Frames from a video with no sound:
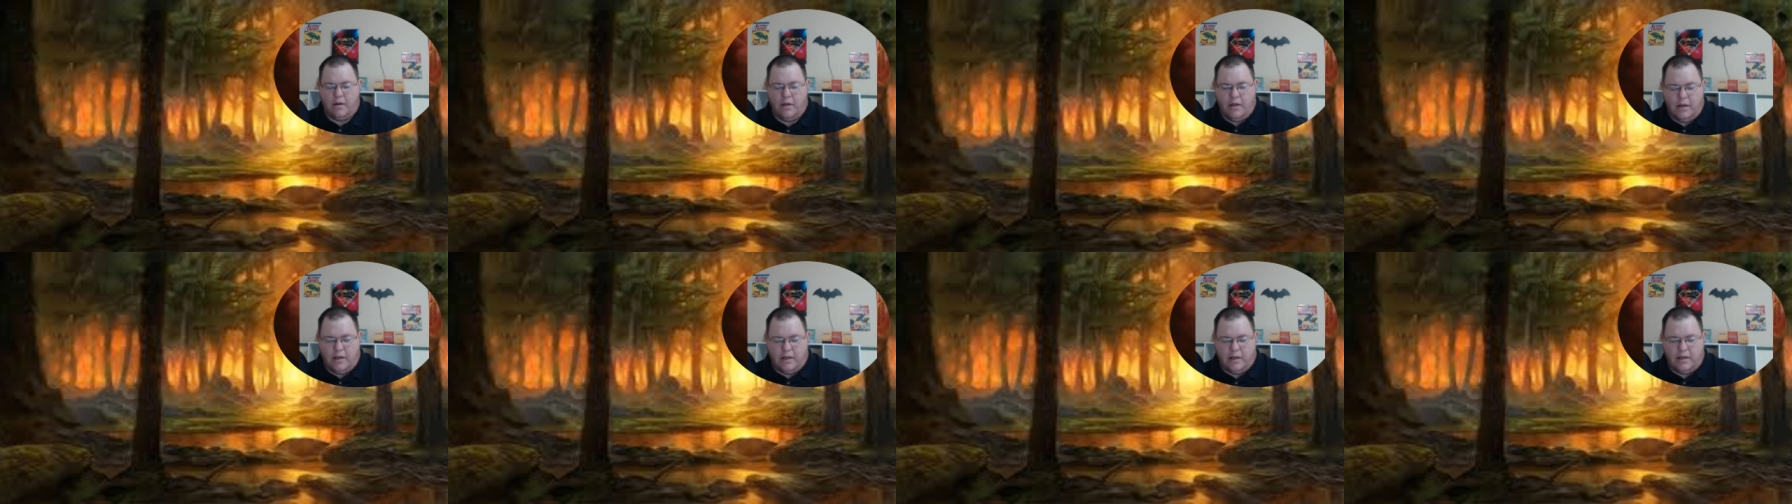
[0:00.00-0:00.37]

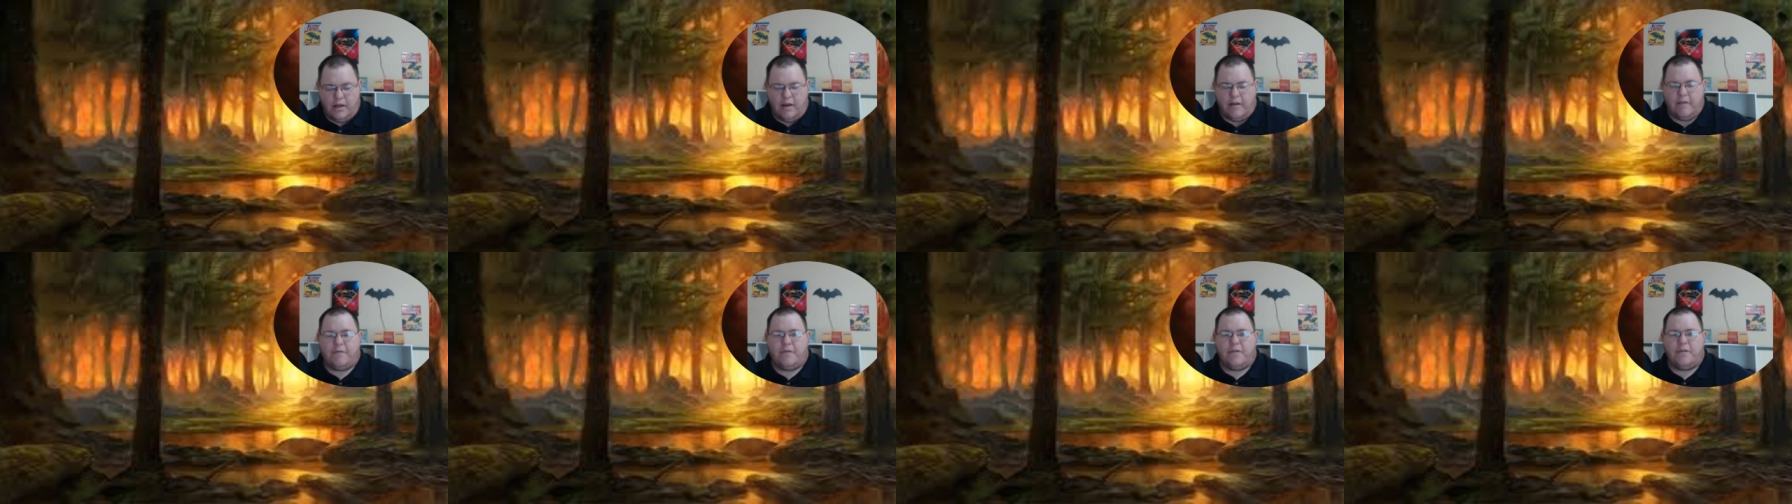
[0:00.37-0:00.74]

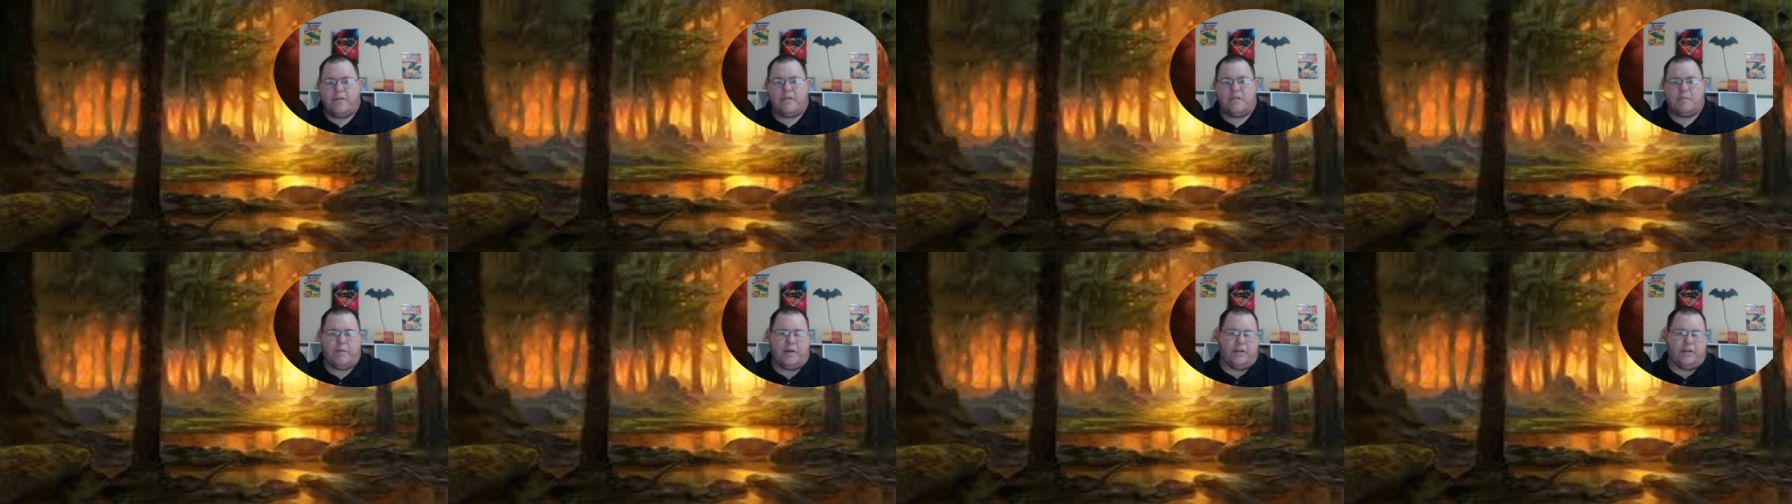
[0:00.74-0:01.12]
Now for the
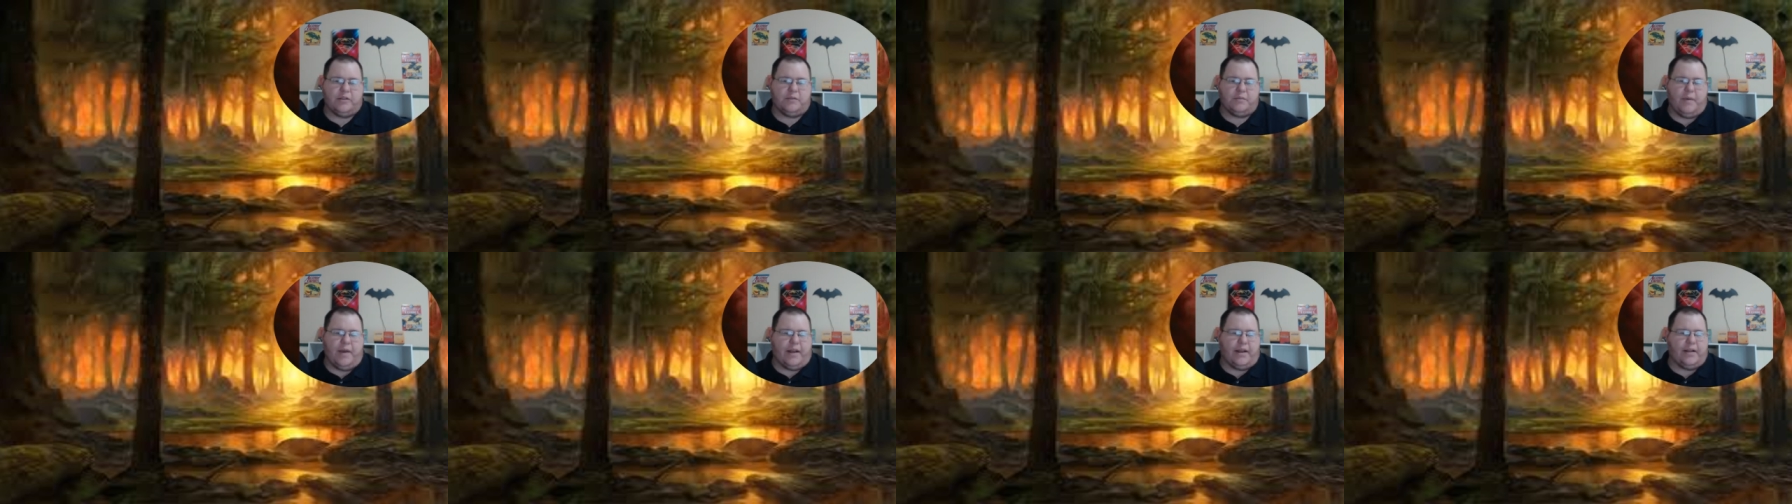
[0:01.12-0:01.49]
spells
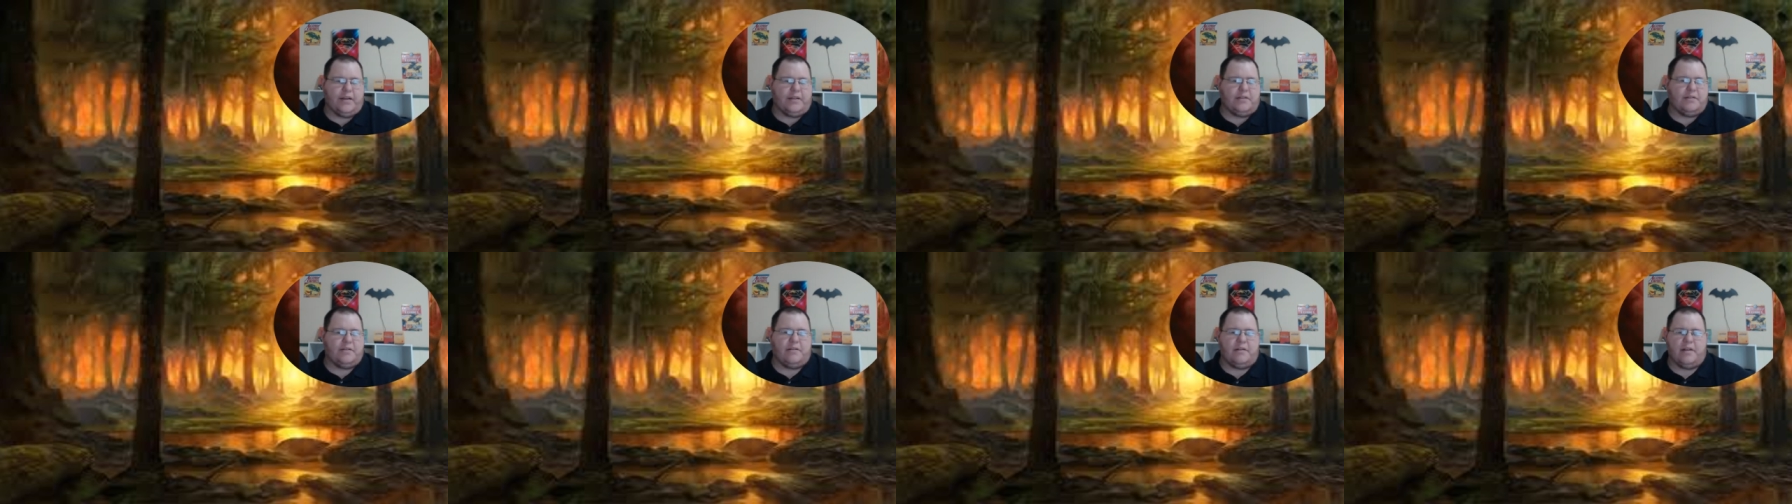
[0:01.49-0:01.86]

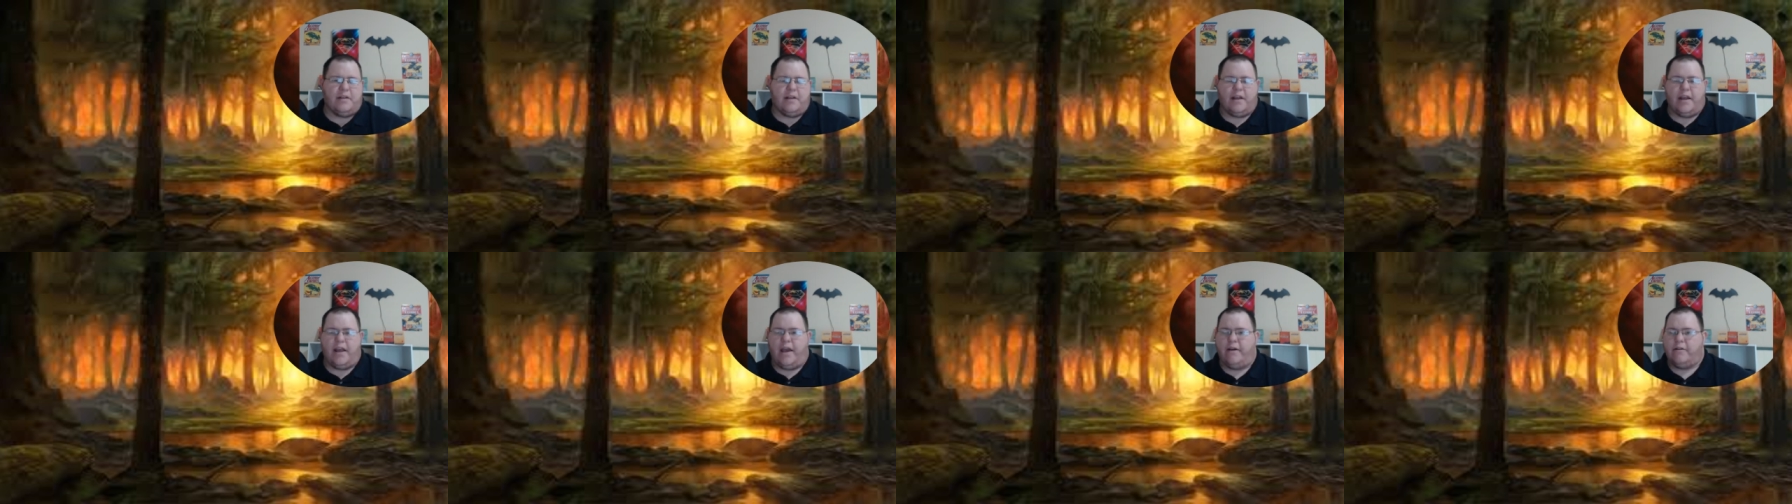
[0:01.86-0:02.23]
package. The
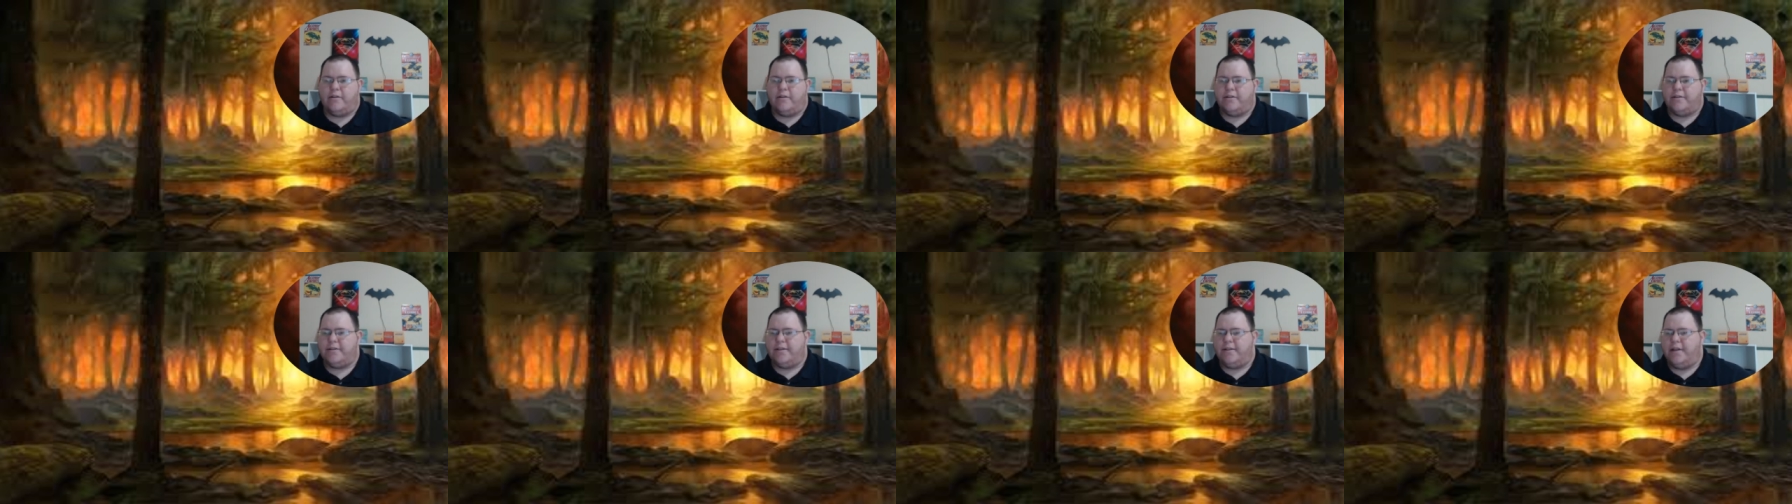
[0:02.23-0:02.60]

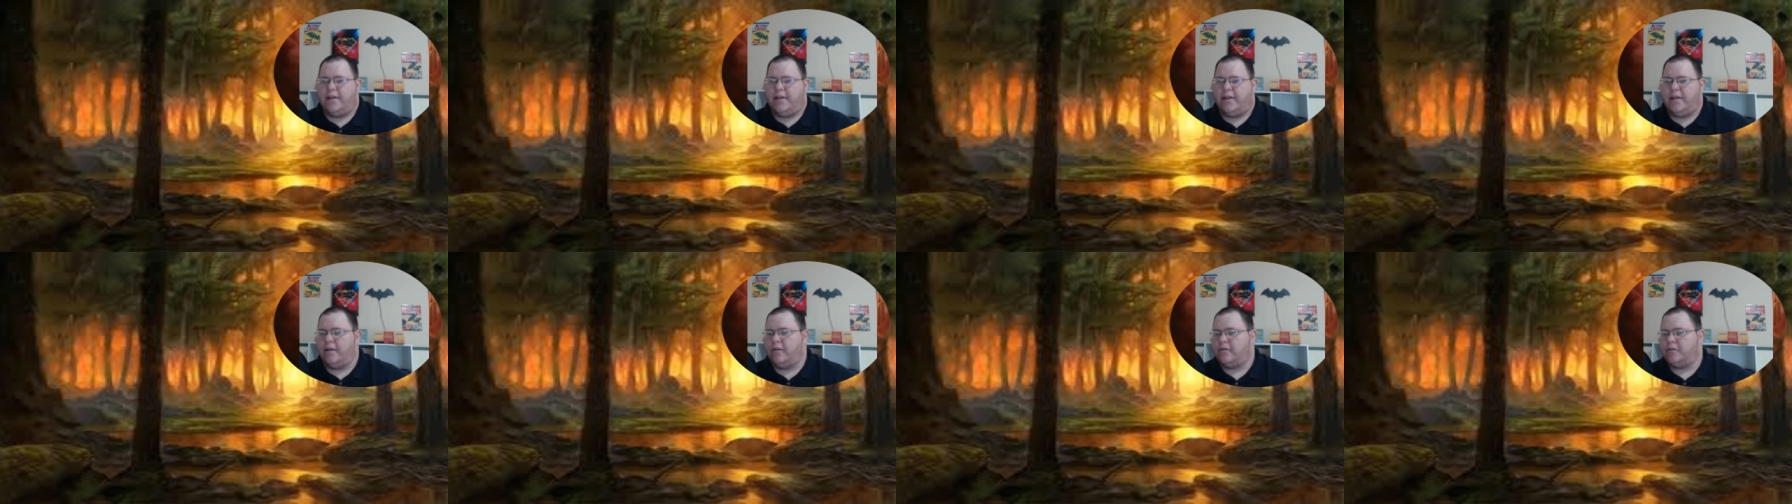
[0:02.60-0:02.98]
counters and the
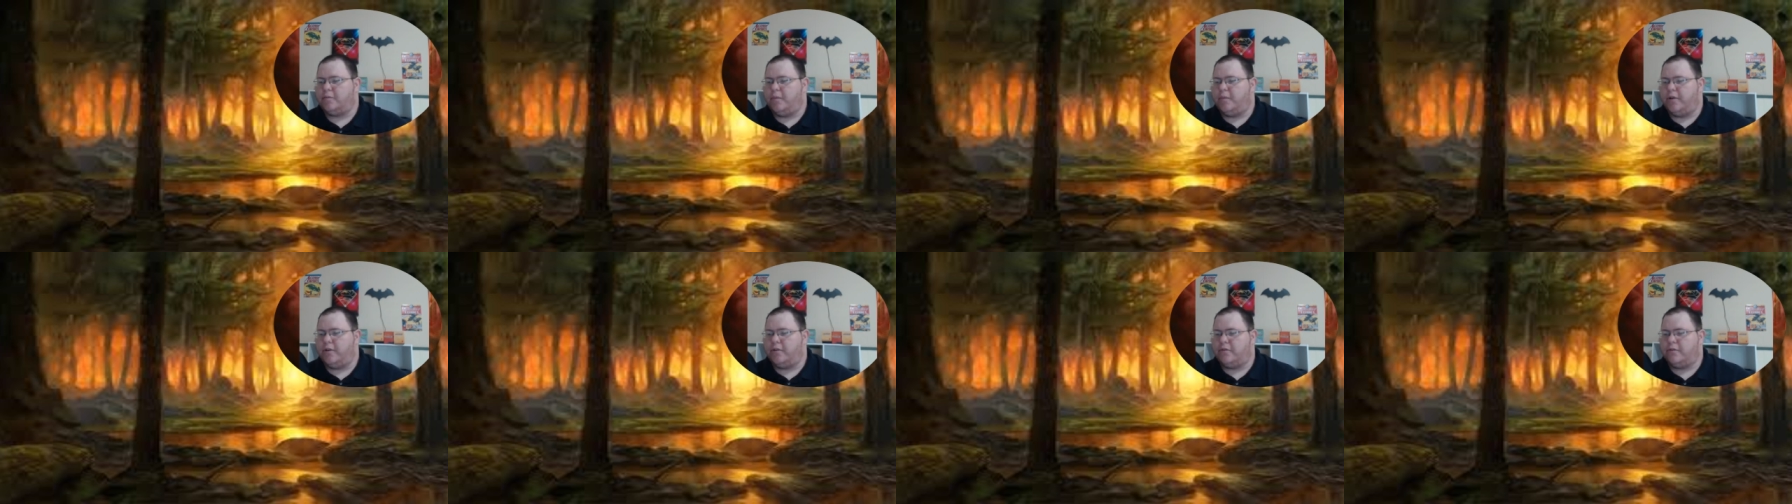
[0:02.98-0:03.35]
kill
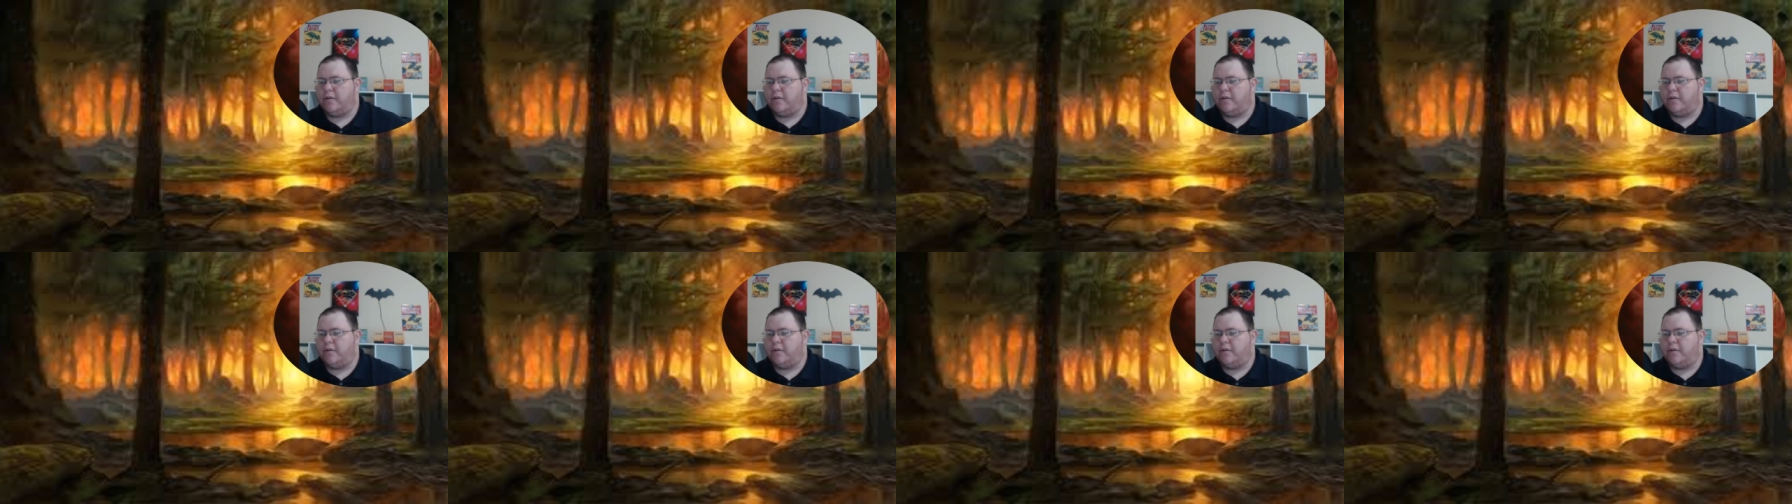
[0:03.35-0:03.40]
spells.